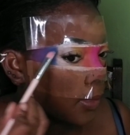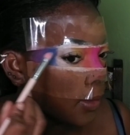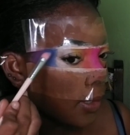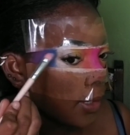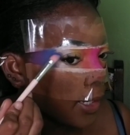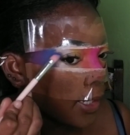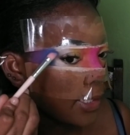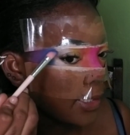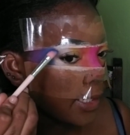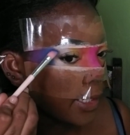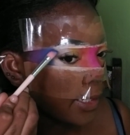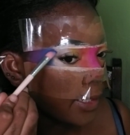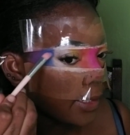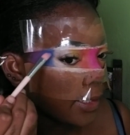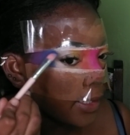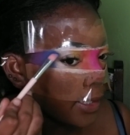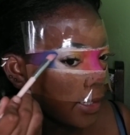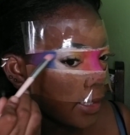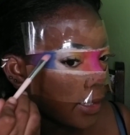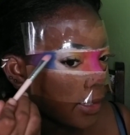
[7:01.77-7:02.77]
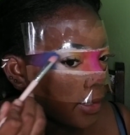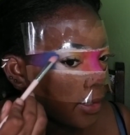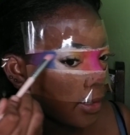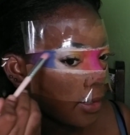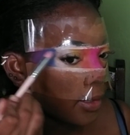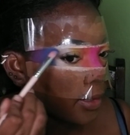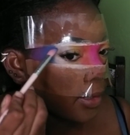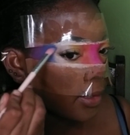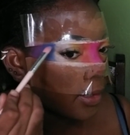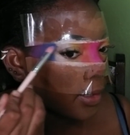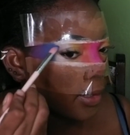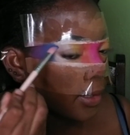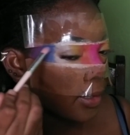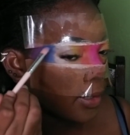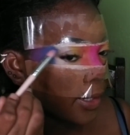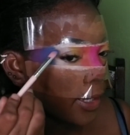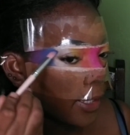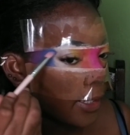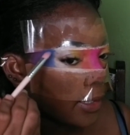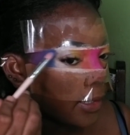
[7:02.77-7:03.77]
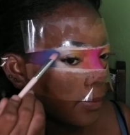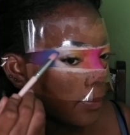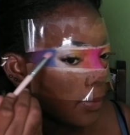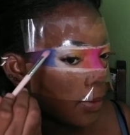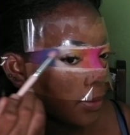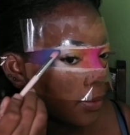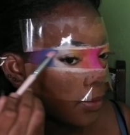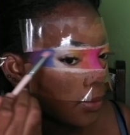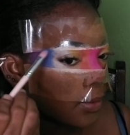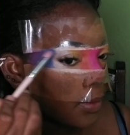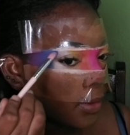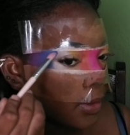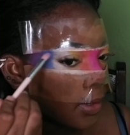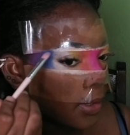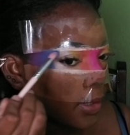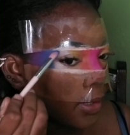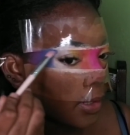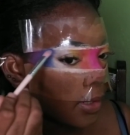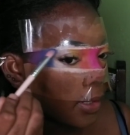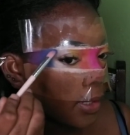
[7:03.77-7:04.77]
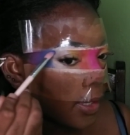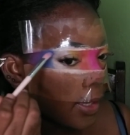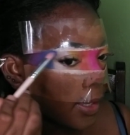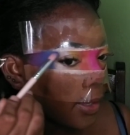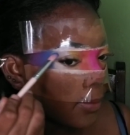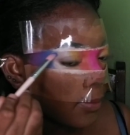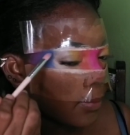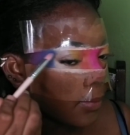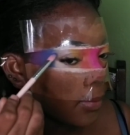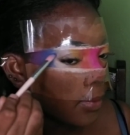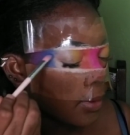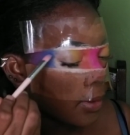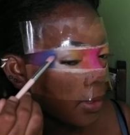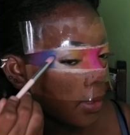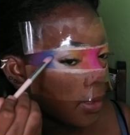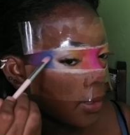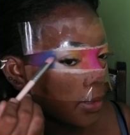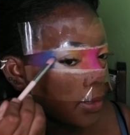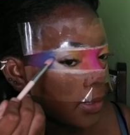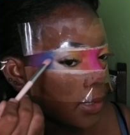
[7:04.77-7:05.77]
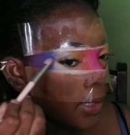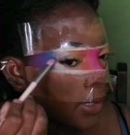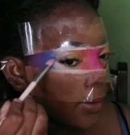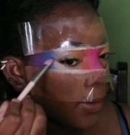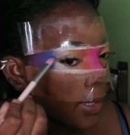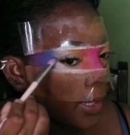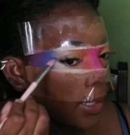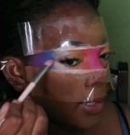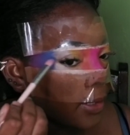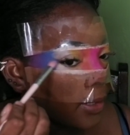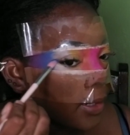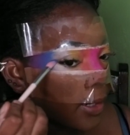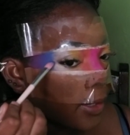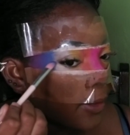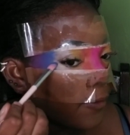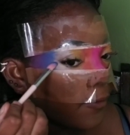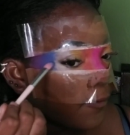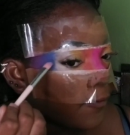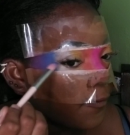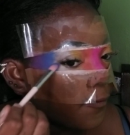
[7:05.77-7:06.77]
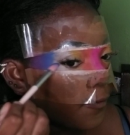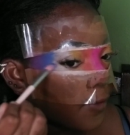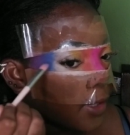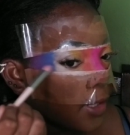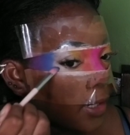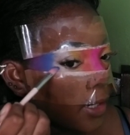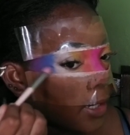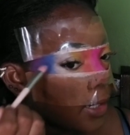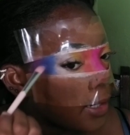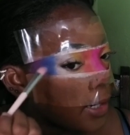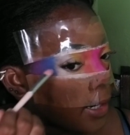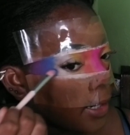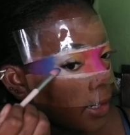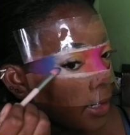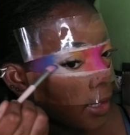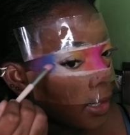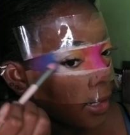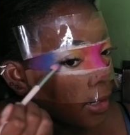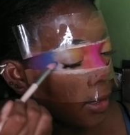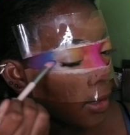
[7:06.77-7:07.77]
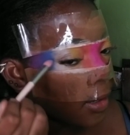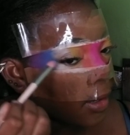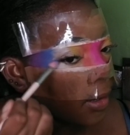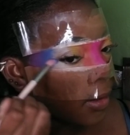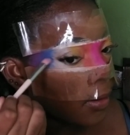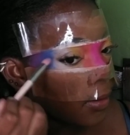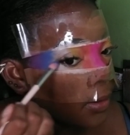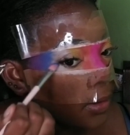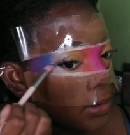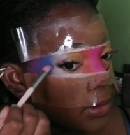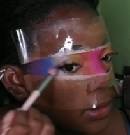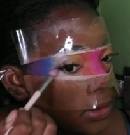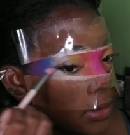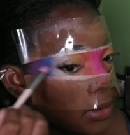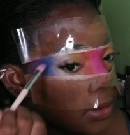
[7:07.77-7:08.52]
right? And here at the blue, um, you see how I kind of like fading that color out,